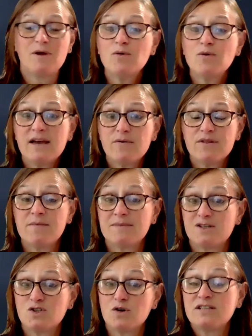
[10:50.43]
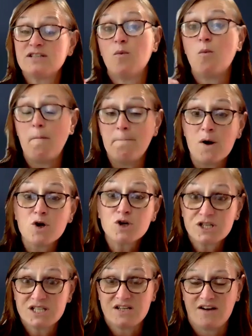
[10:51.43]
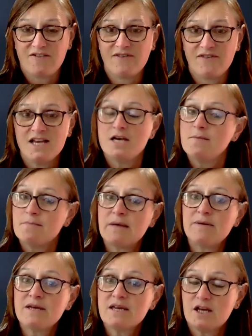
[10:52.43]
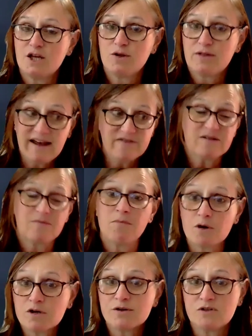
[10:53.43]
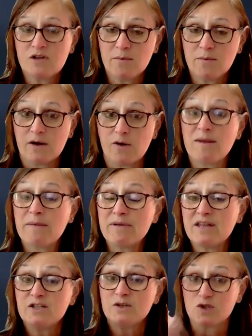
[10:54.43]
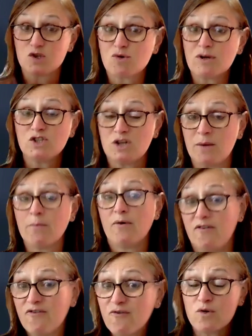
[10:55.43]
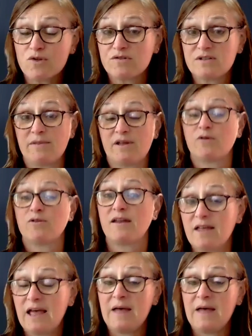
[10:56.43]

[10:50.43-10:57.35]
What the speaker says: Be okay with them starting to mark stuff. Maybe they have to mark their tumbling, or maybe they do a straight jump before they're tumbling,